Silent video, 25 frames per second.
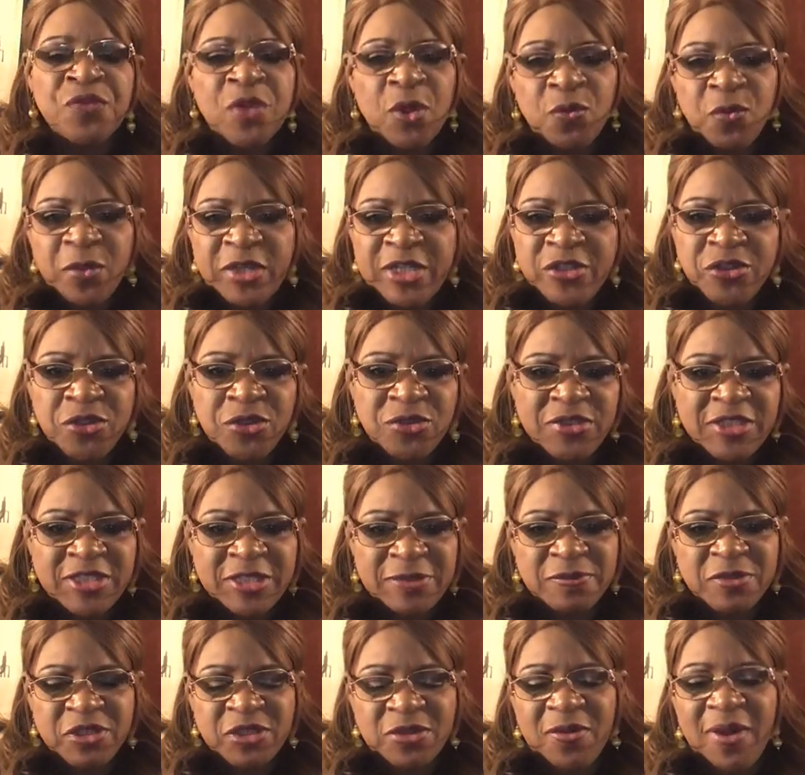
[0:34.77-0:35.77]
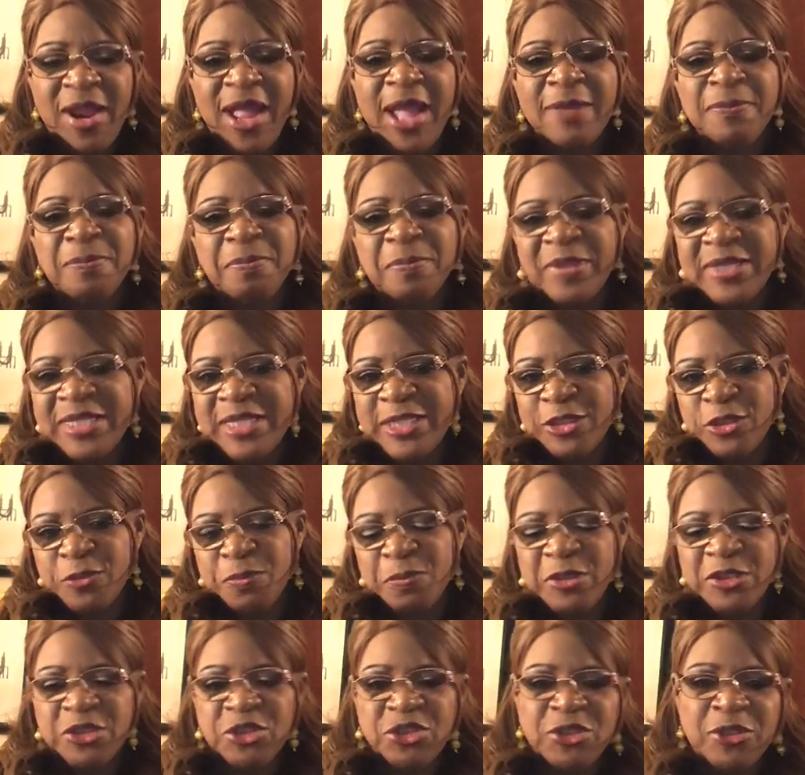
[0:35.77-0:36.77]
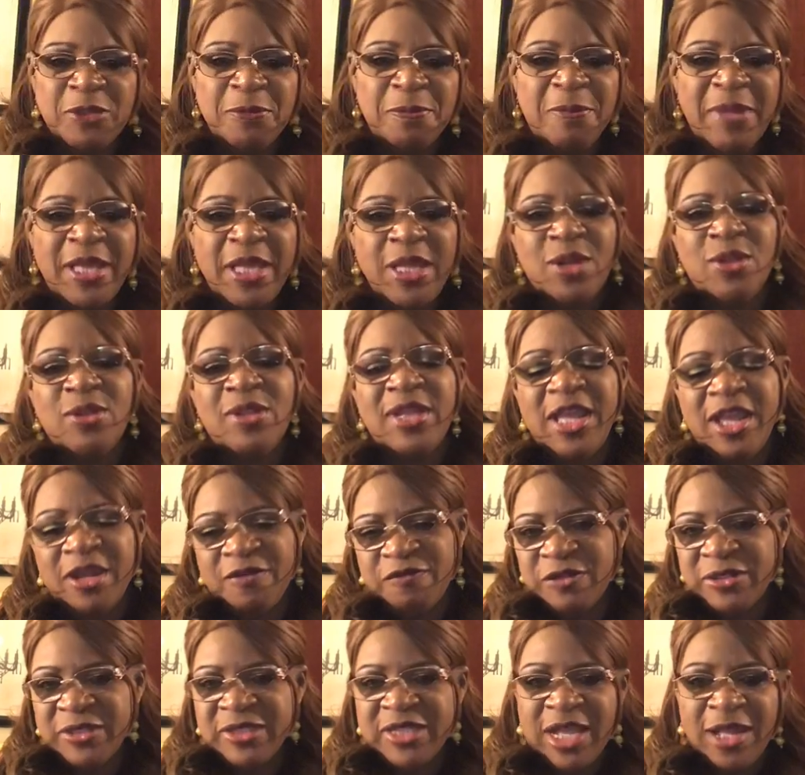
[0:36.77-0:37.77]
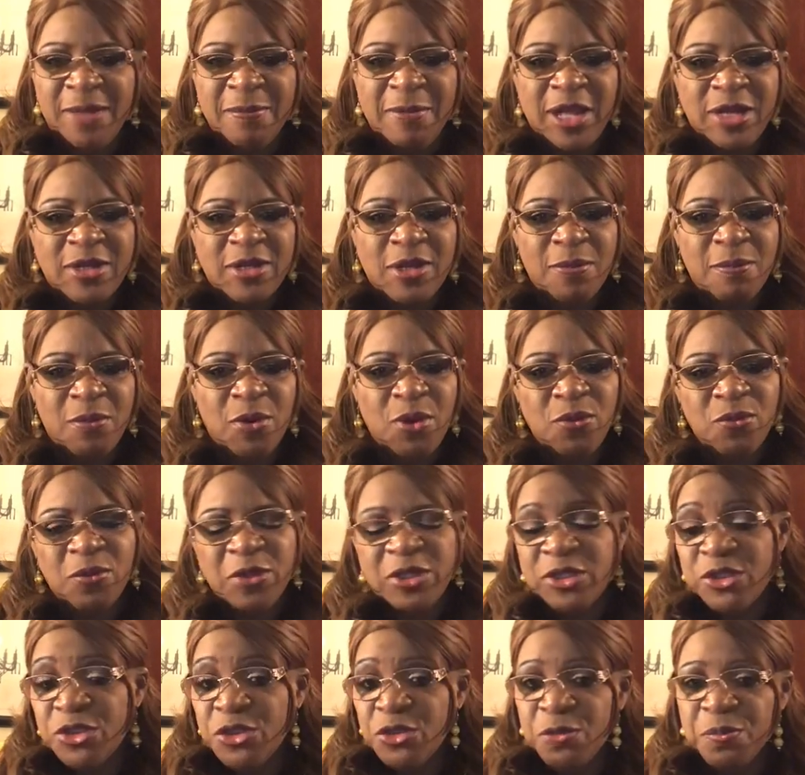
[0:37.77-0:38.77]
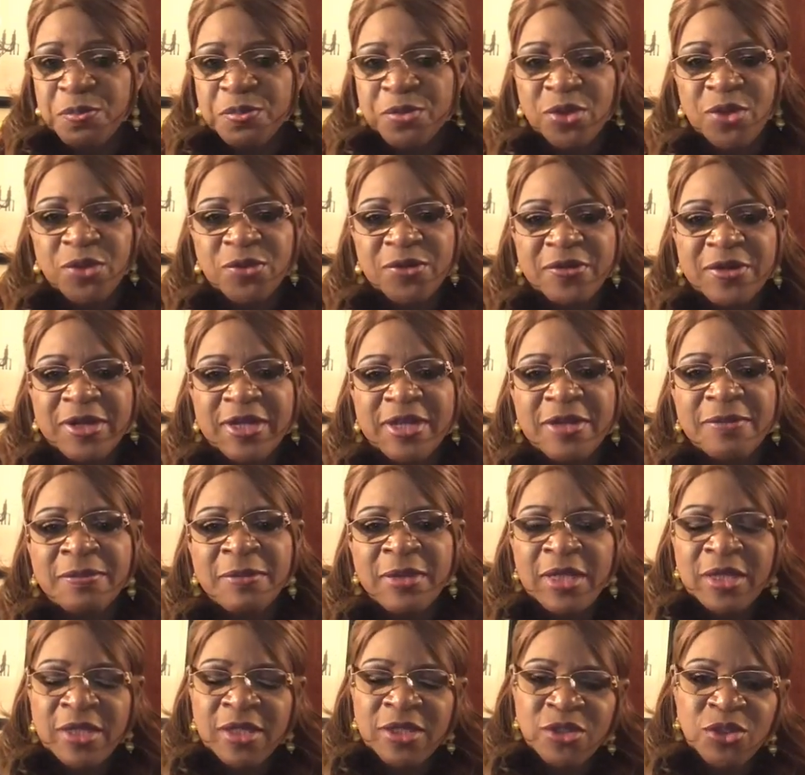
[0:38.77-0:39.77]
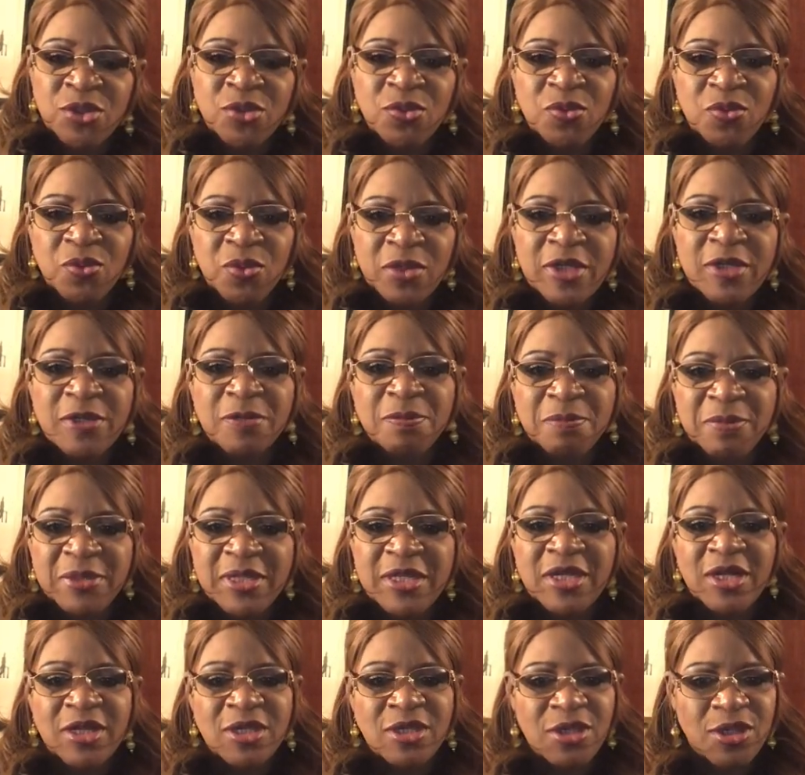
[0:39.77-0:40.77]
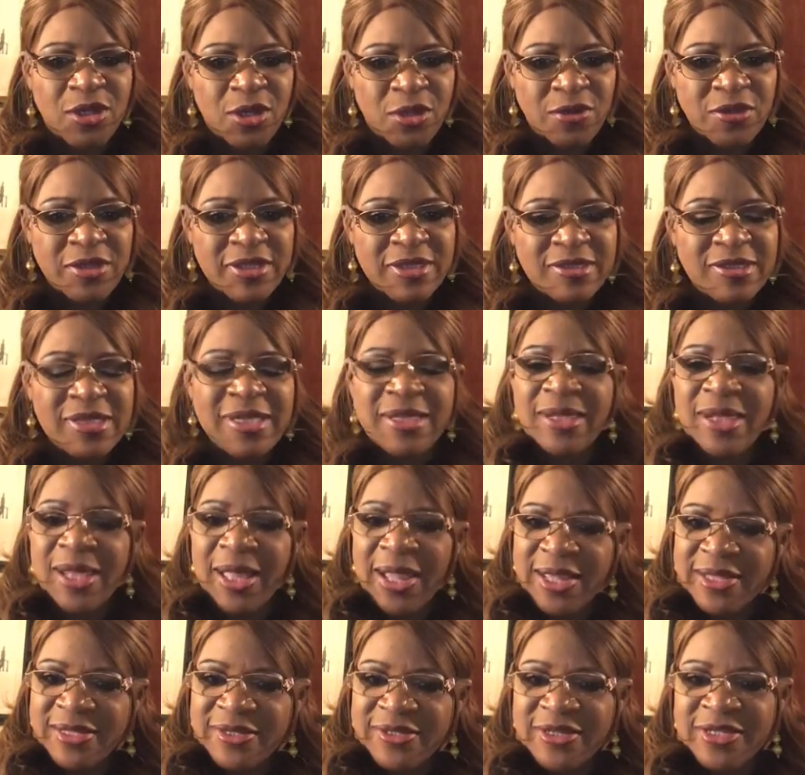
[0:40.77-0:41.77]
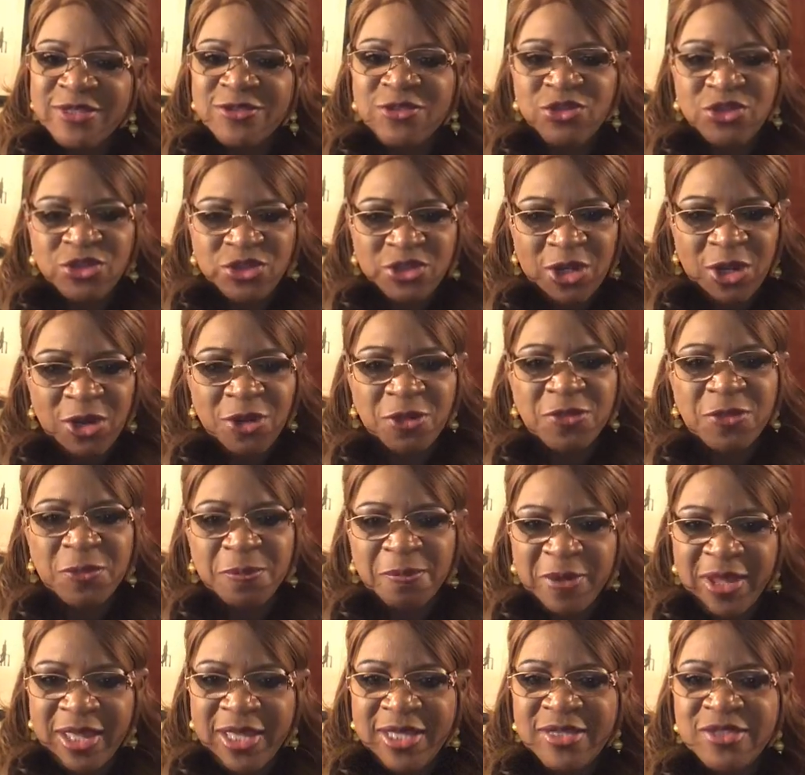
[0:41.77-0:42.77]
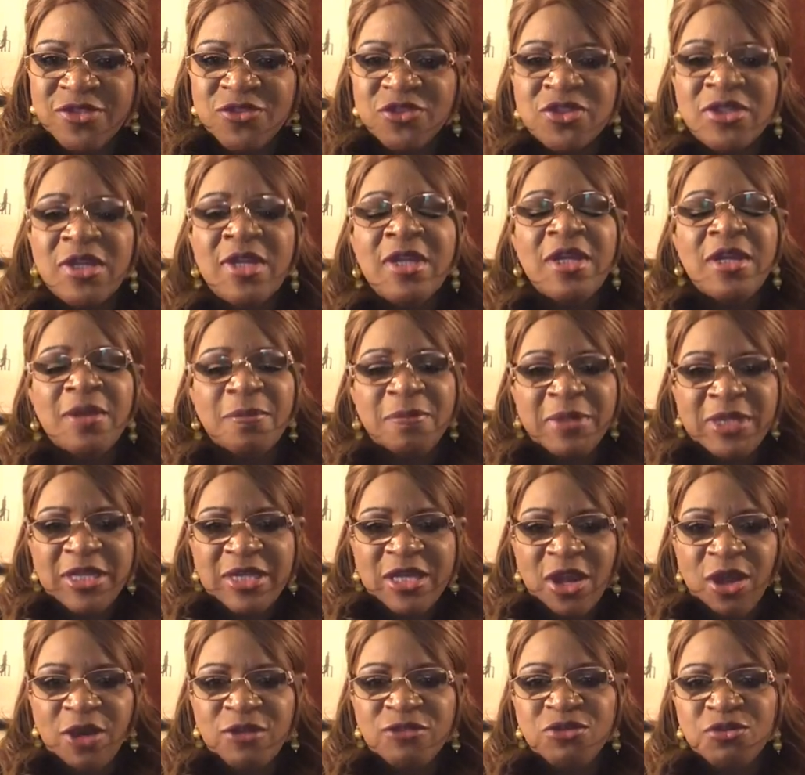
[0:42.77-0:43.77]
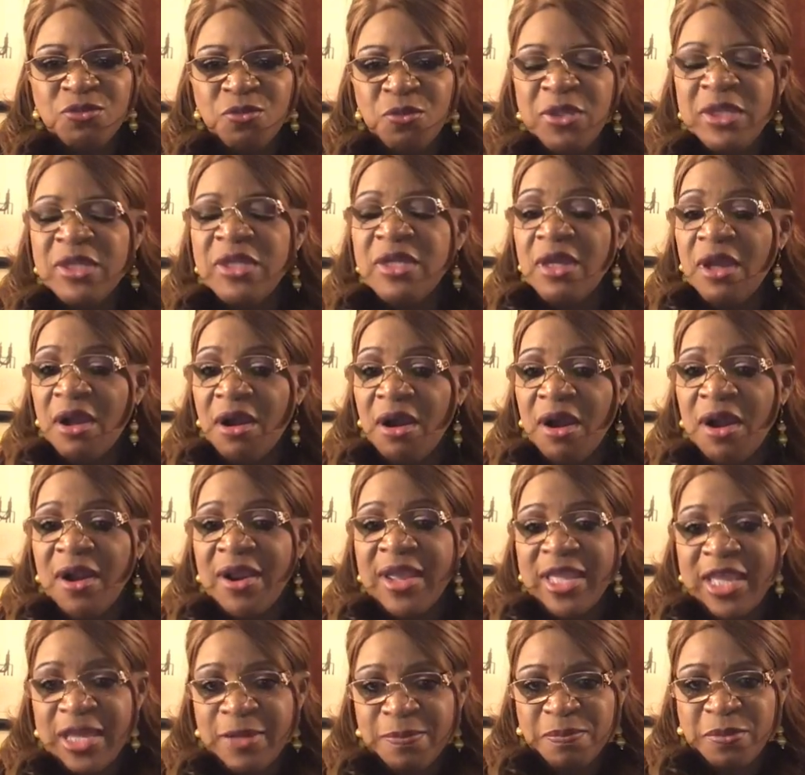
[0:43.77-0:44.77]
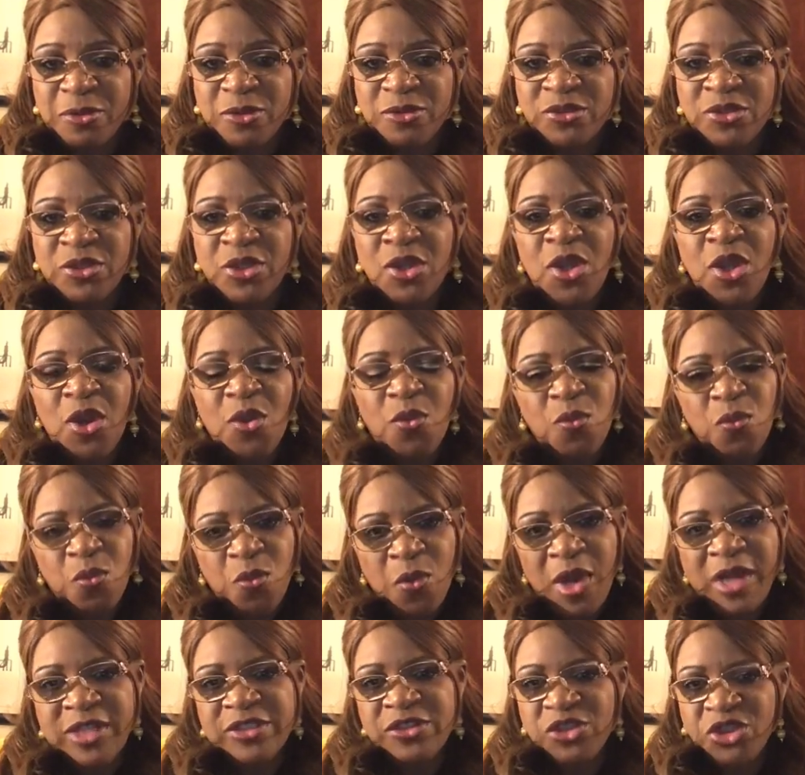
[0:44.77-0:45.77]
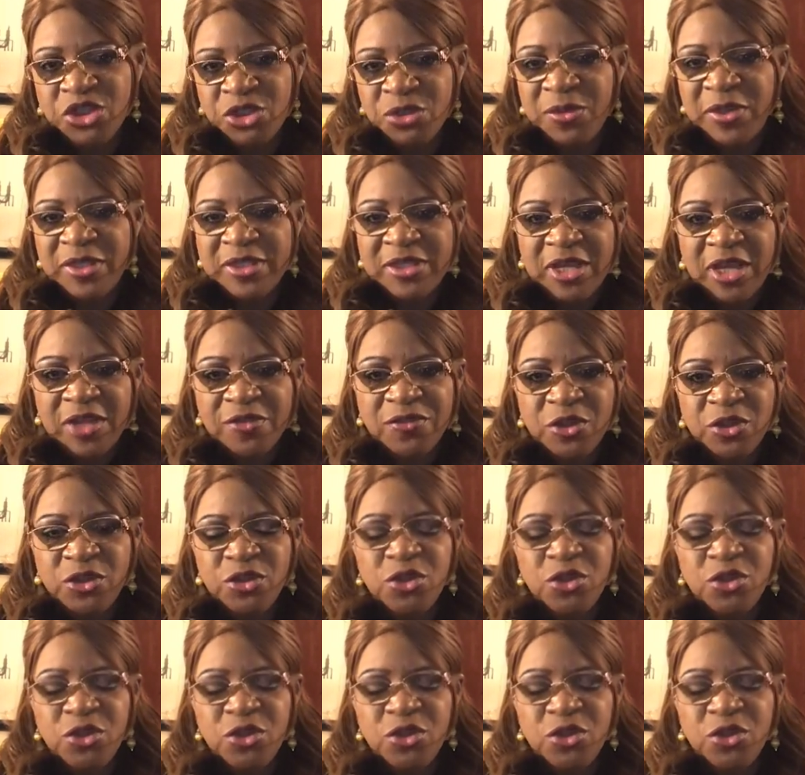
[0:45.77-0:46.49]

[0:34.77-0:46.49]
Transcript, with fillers: When you subscribe, please push the bell every time I come on with a new program. You will be alerted. Like and share the page because we are helpers one to another.